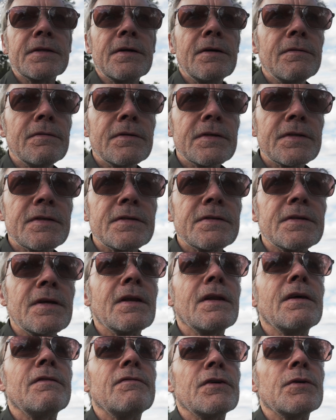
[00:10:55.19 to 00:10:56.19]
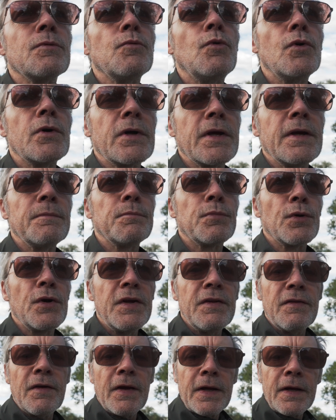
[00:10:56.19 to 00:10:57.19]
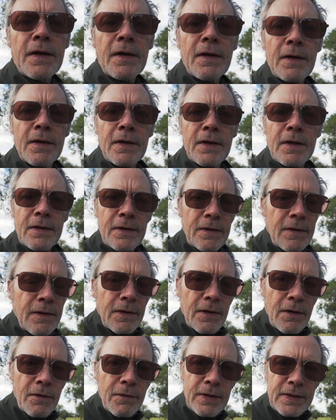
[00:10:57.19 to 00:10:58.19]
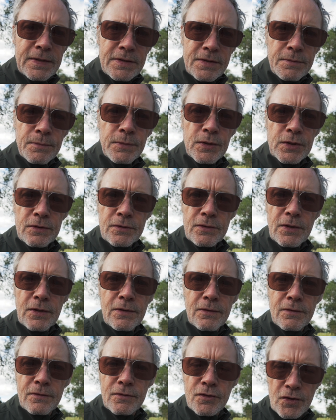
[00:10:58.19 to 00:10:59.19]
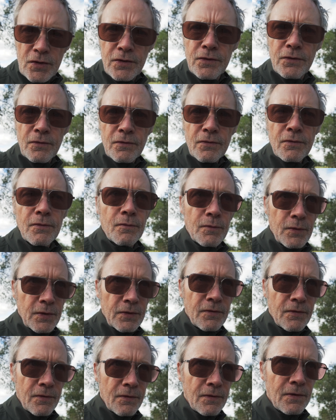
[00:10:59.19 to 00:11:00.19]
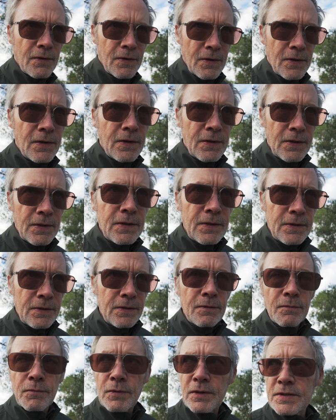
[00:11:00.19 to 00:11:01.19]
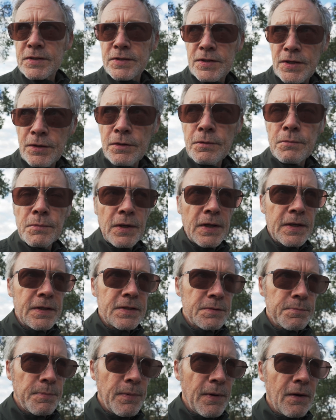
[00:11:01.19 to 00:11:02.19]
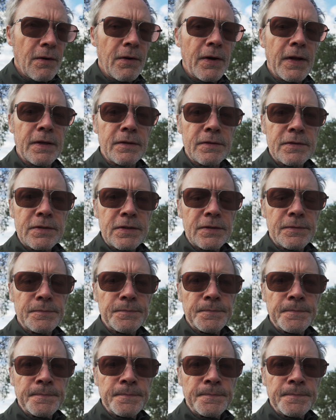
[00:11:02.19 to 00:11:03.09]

No, this is a living, walking, breathing, you know, intimate truth with one's human experience.